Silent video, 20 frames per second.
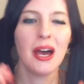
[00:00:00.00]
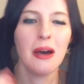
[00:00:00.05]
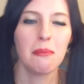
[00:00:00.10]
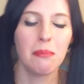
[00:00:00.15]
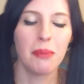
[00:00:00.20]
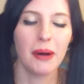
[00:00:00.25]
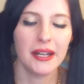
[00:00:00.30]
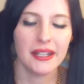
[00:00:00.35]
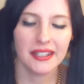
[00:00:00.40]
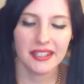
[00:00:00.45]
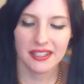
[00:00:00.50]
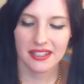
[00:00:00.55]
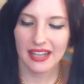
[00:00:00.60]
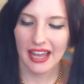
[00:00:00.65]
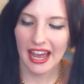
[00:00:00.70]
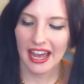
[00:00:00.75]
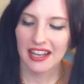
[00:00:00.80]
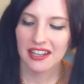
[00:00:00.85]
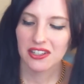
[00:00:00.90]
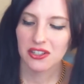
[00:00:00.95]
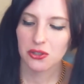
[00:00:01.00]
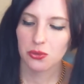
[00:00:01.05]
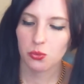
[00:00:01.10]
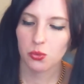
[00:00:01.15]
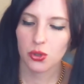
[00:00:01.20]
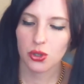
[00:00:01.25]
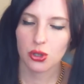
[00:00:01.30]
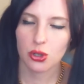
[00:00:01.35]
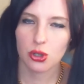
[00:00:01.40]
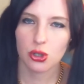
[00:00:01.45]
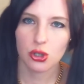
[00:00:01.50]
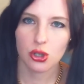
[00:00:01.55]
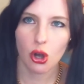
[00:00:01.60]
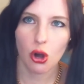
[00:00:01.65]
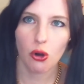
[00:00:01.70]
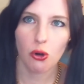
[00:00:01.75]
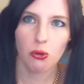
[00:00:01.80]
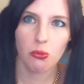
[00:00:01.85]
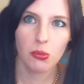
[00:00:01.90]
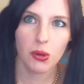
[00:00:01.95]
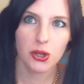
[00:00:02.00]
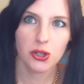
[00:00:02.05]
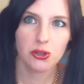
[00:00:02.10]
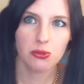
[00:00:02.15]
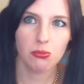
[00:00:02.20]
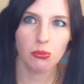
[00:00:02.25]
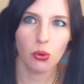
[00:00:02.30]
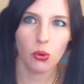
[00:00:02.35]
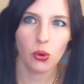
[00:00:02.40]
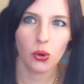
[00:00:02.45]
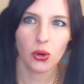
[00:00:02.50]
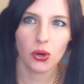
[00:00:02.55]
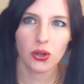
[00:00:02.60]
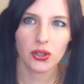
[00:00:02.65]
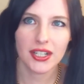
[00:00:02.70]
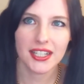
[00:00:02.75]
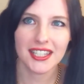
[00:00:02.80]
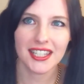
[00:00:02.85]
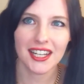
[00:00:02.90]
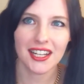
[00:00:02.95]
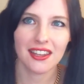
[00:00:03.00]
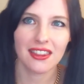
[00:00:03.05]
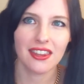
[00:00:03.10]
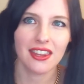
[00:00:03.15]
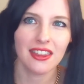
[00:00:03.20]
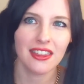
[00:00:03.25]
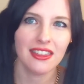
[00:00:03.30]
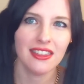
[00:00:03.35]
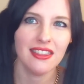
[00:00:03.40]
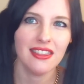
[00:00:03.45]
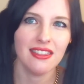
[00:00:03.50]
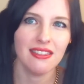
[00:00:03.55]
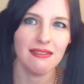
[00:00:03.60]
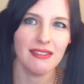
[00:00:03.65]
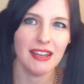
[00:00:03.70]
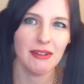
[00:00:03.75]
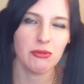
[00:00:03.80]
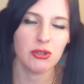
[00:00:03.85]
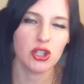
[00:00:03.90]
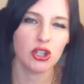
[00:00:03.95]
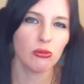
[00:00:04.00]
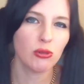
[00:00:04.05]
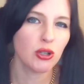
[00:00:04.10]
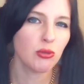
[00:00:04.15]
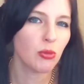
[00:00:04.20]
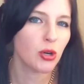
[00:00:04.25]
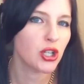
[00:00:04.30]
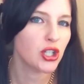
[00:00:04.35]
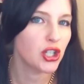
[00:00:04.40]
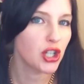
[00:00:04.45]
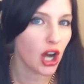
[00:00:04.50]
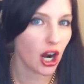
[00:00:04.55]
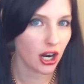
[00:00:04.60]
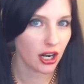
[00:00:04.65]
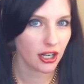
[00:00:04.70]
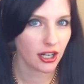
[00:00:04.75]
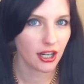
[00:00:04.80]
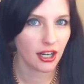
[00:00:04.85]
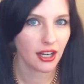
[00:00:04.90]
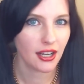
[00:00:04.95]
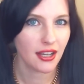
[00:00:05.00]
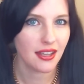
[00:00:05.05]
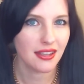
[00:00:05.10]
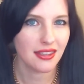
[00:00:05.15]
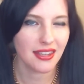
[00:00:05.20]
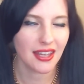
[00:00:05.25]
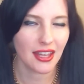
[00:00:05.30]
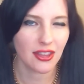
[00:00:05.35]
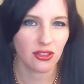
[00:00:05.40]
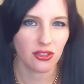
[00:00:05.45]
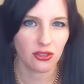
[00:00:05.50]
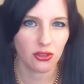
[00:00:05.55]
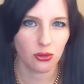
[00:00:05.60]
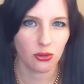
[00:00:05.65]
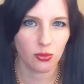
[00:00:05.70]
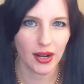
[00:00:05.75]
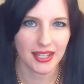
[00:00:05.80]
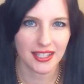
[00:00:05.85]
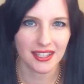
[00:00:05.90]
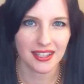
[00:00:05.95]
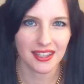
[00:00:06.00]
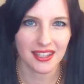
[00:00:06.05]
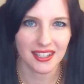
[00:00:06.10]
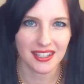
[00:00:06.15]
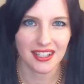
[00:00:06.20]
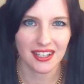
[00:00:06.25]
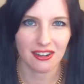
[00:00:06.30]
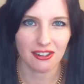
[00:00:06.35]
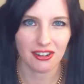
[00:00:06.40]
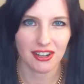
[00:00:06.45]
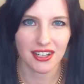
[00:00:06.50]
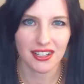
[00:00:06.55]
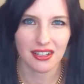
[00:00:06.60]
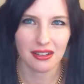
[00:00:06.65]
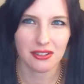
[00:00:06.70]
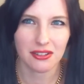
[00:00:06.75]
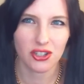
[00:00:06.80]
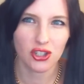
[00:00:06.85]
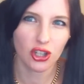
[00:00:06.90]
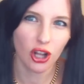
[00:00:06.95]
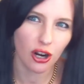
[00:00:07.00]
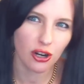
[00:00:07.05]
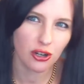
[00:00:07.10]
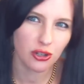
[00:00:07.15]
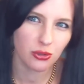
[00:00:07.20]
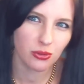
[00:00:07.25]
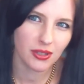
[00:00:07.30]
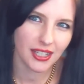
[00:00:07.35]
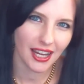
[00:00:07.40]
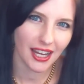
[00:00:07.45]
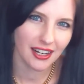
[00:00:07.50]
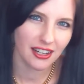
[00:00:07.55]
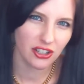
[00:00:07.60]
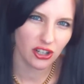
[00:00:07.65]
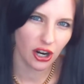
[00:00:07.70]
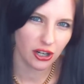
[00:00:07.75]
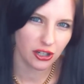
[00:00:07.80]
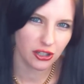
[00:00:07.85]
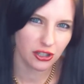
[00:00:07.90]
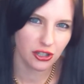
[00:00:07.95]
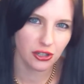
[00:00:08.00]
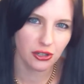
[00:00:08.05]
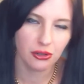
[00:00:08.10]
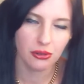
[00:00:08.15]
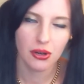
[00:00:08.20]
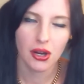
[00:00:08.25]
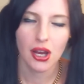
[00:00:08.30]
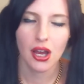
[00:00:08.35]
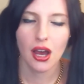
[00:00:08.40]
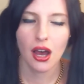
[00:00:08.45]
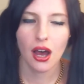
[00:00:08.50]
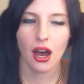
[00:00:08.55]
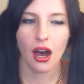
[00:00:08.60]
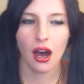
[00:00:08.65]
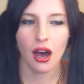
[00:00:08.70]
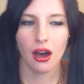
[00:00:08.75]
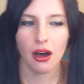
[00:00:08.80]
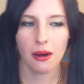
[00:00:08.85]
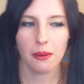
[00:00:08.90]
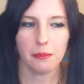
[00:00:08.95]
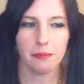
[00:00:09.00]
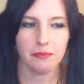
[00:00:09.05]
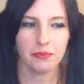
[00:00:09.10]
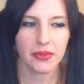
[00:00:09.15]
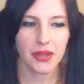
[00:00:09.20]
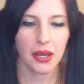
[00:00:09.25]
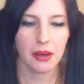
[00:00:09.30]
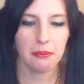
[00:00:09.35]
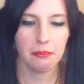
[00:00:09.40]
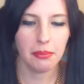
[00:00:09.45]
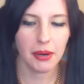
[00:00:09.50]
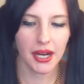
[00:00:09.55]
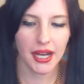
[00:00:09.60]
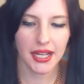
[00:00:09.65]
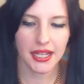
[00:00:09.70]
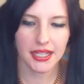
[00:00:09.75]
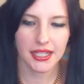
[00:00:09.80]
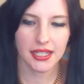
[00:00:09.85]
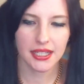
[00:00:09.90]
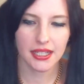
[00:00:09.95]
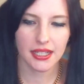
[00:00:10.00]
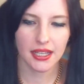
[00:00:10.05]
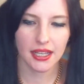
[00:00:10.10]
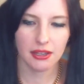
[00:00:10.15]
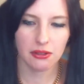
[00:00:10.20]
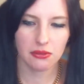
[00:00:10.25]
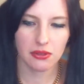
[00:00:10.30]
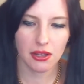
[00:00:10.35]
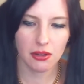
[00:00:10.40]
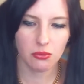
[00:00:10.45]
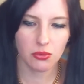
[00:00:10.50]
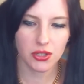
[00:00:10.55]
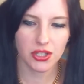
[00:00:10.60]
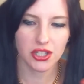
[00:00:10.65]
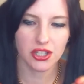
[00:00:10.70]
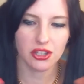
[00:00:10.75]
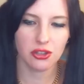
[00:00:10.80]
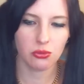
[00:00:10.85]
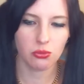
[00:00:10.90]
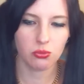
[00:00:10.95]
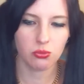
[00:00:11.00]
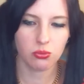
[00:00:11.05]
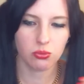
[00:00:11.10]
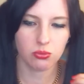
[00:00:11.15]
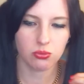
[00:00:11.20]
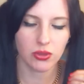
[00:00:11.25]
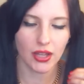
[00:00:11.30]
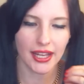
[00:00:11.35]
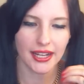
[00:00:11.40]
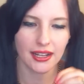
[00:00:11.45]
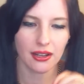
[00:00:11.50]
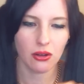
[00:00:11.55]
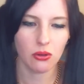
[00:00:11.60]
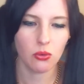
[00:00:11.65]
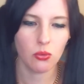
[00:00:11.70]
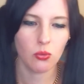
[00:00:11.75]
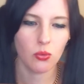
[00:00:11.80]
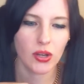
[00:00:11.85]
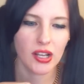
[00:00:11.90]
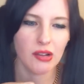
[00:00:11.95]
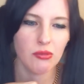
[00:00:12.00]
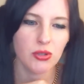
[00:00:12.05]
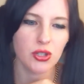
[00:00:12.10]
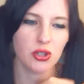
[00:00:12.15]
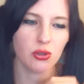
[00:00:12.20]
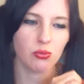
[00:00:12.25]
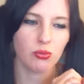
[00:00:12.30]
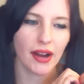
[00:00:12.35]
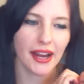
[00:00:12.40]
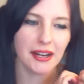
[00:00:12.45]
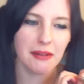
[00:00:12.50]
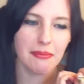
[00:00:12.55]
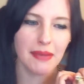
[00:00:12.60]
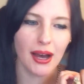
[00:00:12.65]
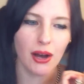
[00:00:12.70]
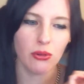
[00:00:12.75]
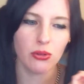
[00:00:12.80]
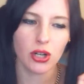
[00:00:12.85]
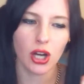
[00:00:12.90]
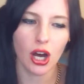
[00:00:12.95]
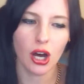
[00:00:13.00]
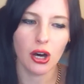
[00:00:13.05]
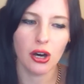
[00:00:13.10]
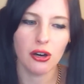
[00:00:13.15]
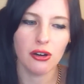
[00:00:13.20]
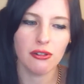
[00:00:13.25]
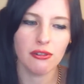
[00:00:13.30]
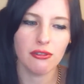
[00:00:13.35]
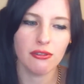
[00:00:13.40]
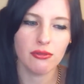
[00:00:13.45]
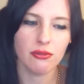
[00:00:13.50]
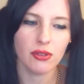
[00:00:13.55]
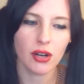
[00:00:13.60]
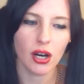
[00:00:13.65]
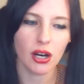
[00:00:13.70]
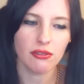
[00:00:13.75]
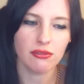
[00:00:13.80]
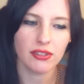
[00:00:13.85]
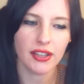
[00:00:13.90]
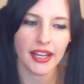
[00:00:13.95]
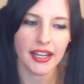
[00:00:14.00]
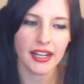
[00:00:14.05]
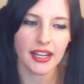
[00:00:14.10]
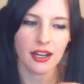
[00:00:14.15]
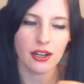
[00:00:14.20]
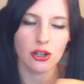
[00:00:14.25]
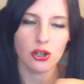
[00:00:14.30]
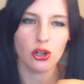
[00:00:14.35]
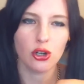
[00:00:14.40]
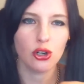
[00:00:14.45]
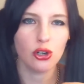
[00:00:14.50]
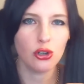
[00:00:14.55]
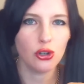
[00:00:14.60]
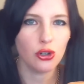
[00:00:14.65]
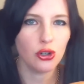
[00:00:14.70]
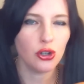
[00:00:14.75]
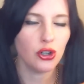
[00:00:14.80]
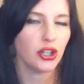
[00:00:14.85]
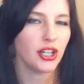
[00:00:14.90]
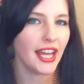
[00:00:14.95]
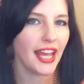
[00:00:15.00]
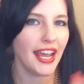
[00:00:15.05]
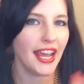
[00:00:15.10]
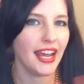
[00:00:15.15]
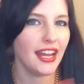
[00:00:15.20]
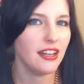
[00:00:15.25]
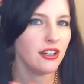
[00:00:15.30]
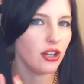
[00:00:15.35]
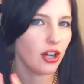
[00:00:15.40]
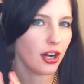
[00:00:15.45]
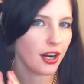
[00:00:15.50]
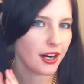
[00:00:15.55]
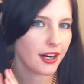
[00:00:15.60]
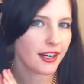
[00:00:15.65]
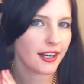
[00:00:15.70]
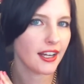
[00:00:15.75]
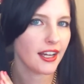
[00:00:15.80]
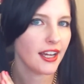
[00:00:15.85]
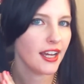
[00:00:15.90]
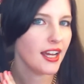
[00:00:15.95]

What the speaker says: But S was so much more, it was so much more dark than the rest of the series. Stars was kind of dark too, but it was the right amount of like good and dark,